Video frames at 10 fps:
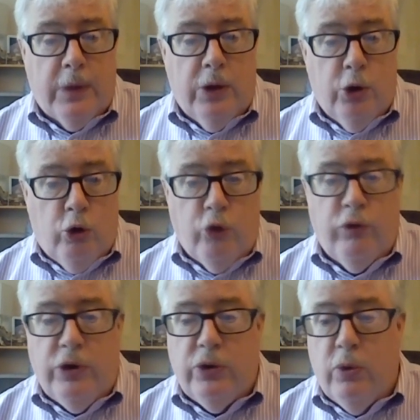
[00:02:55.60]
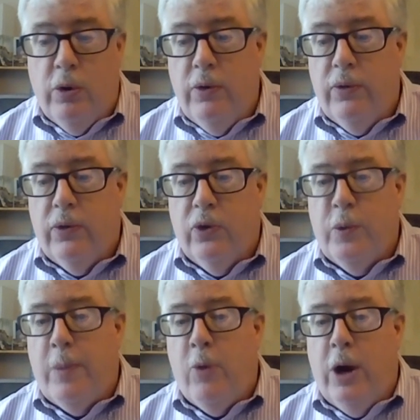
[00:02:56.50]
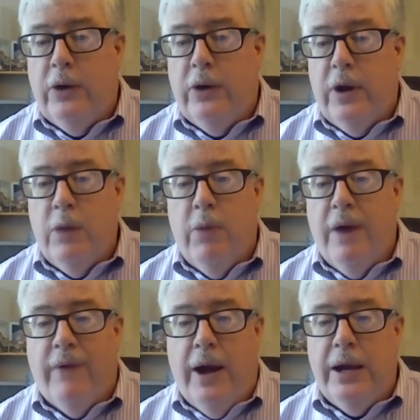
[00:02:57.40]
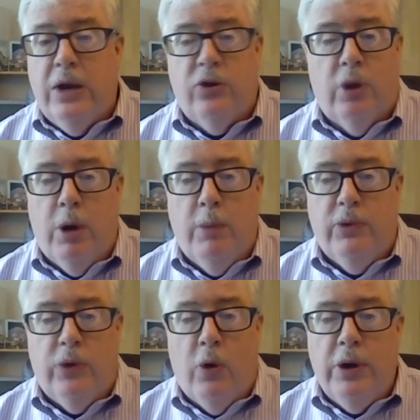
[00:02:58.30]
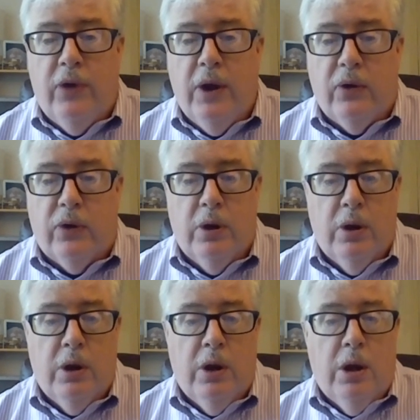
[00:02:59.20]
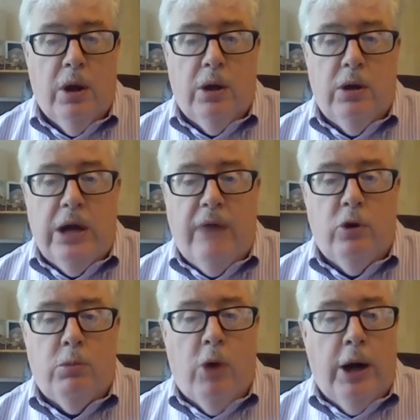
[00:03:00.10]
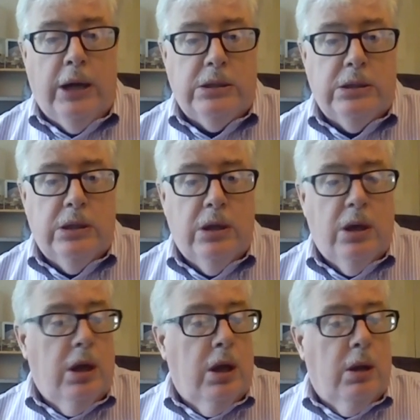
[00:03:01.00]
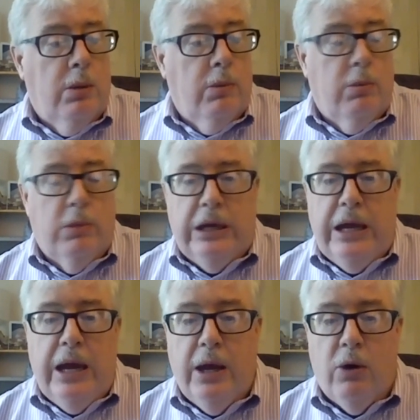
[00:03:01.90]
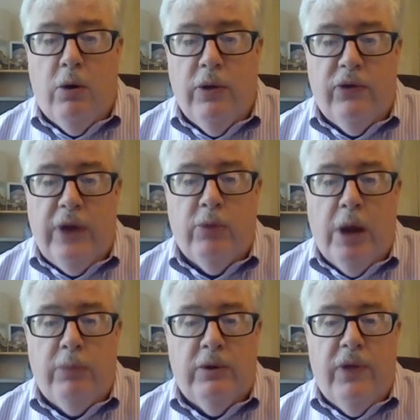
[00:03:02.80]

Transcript: the grocery stores, the supermarkets that you might find in the suburbs don't exist. You, know, you have little markets, but they can't get all the same types of